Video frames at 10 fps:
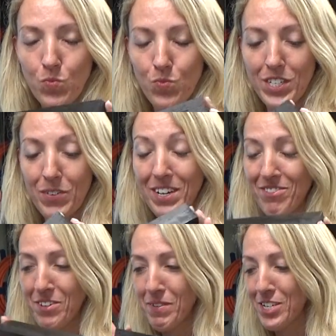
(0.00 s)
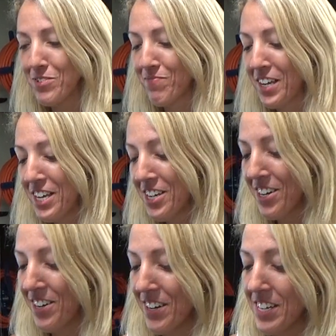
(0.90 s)
Is that right?
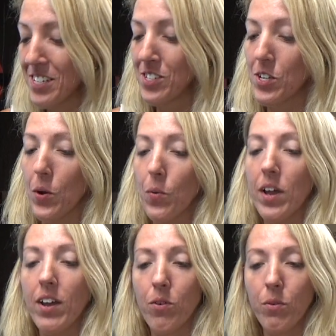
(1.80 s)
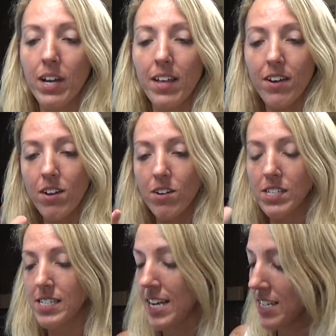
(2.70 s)
1x2? All right, so we got that all
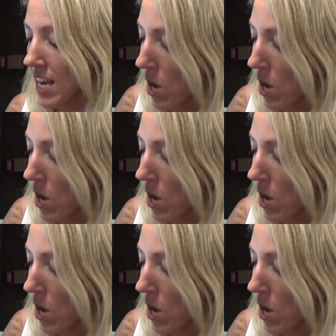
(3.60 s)
stained.